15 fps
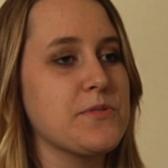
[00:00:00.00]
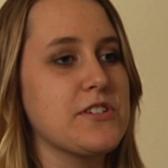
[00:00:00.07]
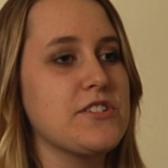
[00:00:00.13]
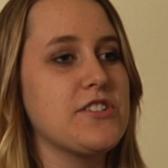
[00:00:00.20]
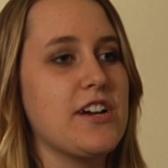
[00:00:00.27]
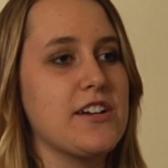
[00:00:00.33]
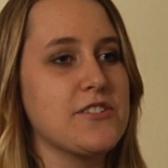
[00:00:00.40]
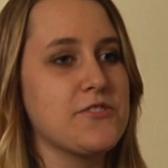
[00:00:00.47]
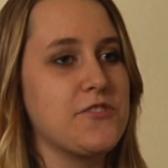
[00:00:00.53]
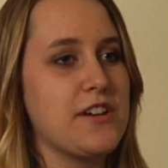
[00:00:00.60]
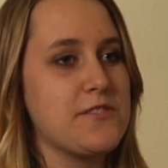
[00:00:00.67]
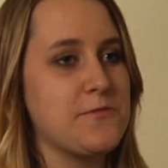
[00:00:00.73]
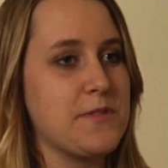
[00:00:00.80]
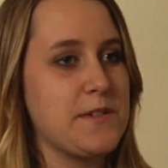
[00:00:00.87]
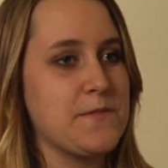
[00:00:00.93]
when Josh
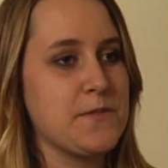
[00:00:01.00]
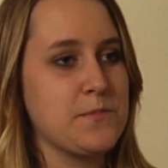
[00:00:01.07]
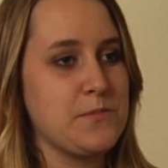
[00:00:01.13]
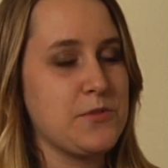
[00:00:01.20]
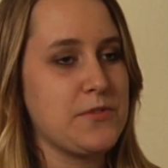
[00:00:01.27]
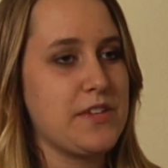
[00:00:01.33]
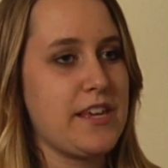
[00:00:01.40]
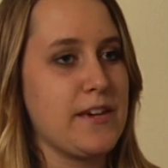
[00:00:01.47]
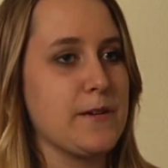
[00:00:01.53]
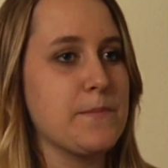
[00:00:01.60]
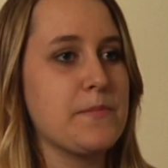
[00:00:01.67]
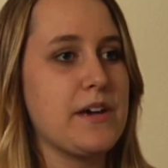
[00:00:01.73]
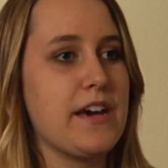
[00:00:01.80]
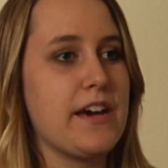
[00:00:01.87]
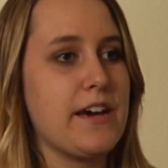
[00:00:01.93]
graduated from boot
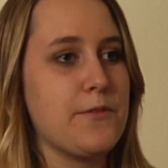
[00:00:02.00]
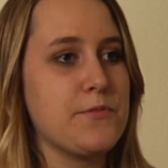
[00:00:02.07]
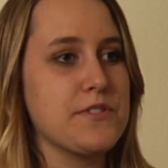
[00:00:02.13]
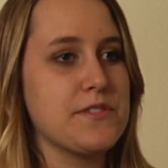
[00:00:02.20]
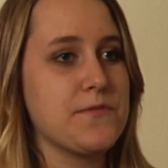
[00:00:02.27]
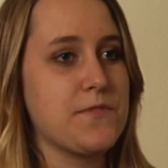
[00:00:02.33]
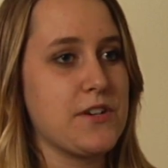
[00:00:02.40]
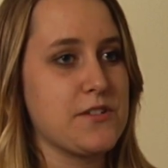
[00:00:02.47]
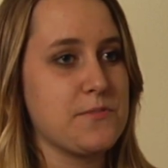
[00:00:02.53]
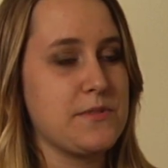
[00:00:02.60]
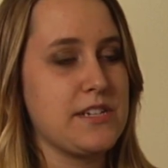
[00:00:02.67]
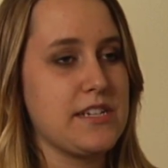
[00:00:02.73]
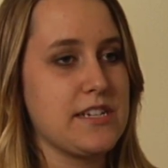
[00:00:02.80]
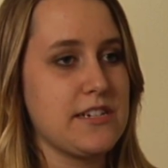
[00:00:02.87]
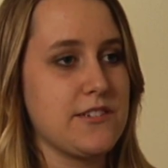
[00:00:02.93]
camp, I was a freshman
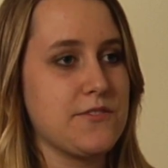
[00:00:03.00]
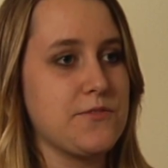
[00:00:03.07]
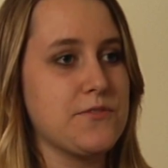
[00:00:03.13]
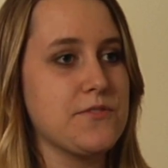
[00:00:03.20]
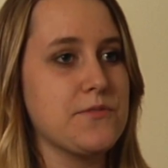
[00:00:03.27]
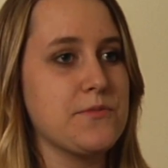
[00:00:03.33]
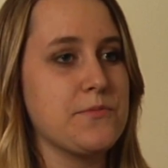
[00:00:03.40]
in high school,